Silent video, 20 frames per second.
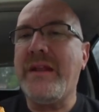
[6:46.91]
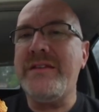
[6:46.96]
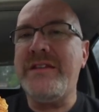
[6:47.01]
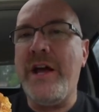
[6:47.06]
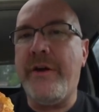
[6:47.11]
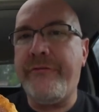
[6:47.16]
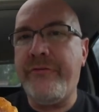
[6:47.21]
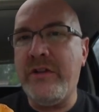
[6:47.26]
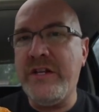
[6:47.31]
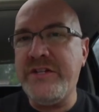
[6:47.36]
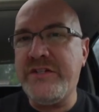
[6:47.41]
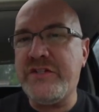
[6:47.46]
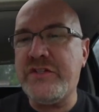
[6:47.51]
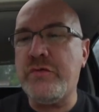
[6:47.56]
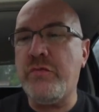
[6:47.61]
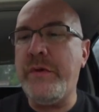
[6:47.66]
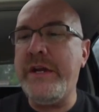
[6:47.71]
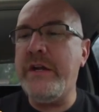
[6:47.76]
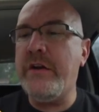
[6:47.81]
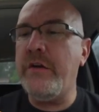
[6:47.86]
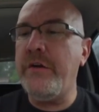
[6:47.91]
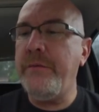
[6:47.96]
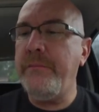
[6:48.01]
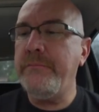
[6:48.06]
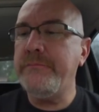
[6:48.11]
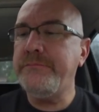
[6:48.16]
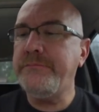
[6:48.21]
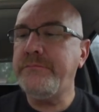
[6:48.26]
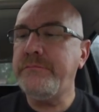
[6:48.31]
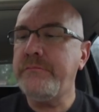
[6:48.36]
definitely sweeter,
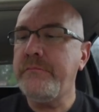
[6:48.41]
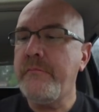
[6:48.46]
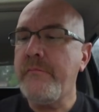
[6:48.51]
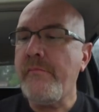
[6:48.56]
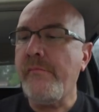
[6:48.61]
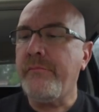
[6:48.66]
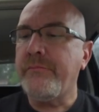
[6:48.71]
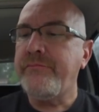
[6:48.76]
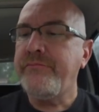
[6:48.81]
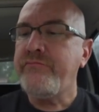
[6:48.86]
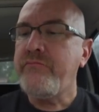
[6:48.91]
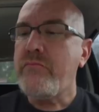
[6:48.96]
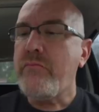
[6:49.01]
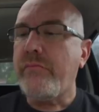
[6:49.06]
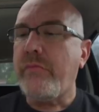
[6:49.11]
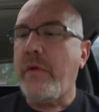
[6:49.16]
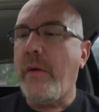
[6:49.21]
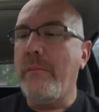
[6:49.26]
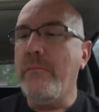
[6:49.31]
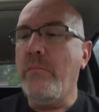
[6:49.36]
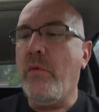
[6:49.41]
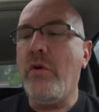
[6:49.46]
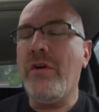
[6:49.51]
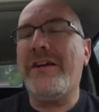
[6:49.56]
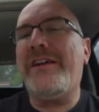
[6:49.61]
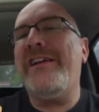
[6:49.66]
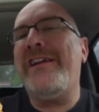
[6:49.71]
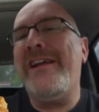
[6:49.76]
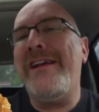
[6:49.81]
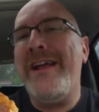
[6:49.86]
more
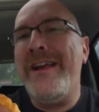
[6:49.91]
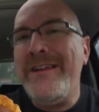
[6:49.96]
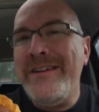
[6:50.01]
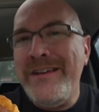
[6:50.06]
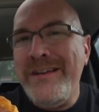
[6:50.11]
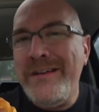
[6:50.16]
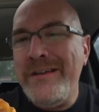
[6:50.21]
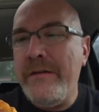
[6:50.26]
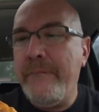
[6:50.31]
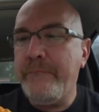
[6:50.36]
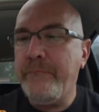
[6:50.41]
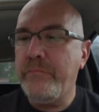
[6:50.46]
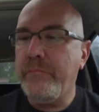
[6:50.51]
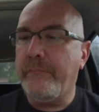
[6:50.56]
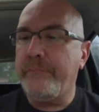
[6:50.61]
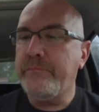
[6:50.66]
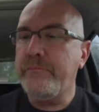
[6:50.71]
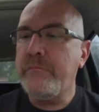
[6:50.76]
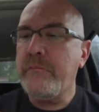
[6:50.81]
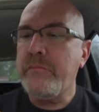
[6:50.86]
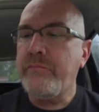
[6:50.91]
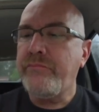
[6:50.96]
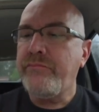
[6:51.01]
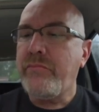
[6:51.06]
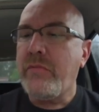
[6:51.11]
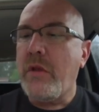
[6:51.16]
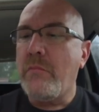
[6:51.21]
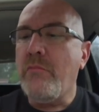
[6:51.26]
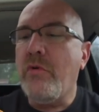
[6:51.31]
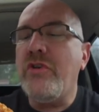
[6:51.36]
candy
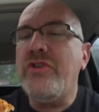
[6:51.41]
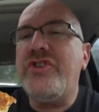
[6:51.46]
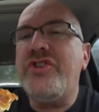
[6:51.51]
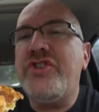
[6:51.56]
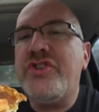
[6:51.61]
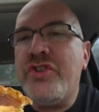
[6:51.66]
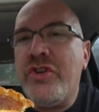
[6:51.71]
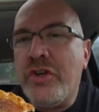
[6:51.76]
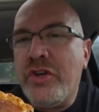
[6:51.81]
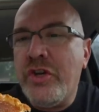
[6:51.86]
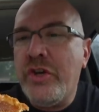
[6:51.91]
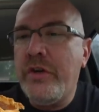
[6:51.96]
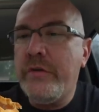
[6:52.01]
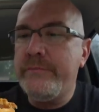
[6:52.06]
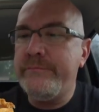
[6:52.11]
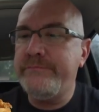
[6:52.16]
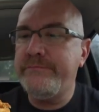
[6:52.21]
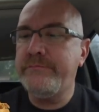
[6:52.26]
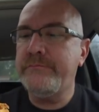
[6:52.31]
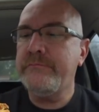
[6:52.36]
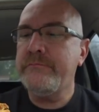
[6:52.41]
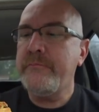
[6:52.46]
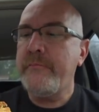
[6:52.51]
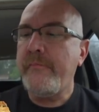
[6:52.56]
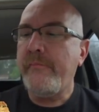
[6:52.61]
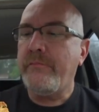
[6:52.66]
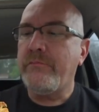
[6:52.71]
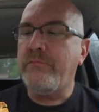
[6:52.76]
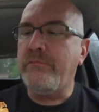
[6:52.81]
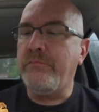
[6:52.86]
more sugar.
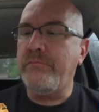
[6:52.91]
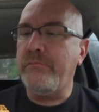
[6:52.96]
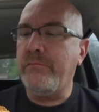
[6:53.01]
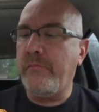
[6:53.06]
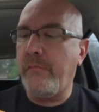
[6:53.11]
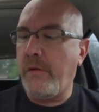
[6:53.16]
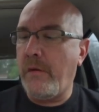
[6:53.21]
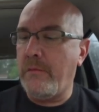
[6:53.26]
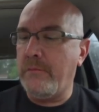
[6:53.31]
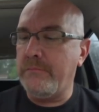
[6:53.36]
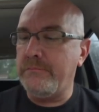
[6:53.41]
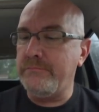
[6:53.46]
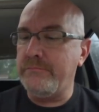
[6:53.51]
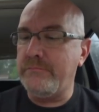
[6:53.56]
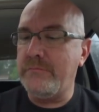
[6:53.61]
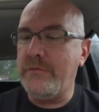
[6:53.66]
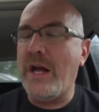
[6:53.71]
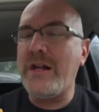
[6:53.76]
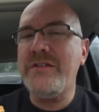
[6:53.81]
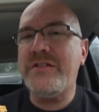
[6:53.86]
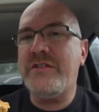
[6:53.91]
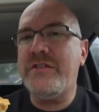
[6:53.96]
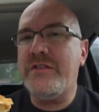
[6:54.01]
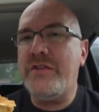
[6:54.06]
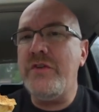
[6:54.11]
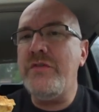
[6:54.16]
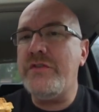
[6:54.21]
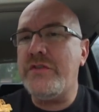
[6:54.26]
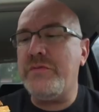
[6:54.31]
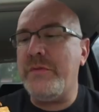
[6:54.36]
Mmm, not
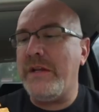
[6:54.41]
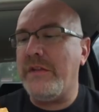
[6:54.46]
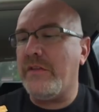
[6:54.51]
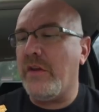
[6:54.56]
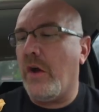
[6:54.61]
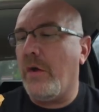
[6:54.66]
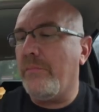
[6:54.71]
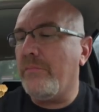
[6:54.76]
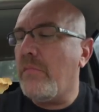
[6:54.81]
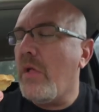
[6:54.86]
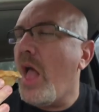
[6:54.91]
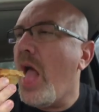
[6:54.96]
too sweet though.